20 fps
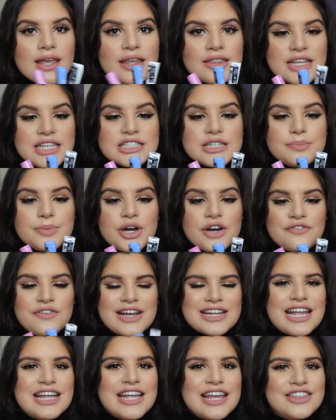these are
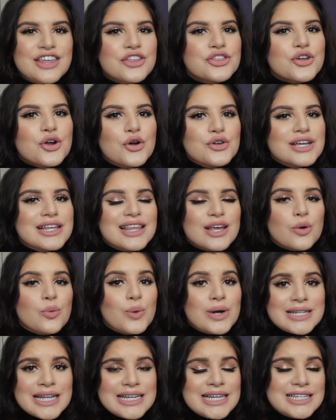perfect. And I think they're only like
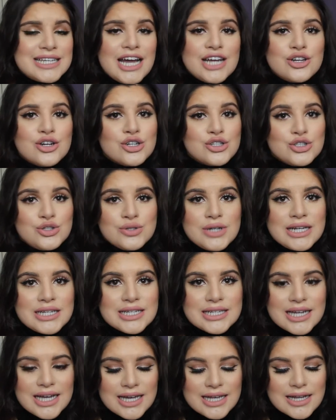$1.99 or
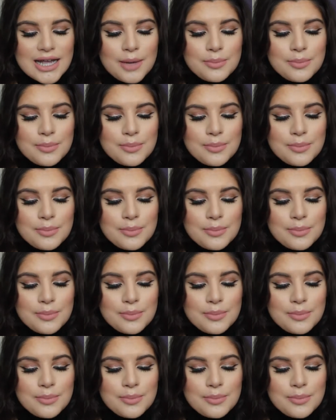$2.99.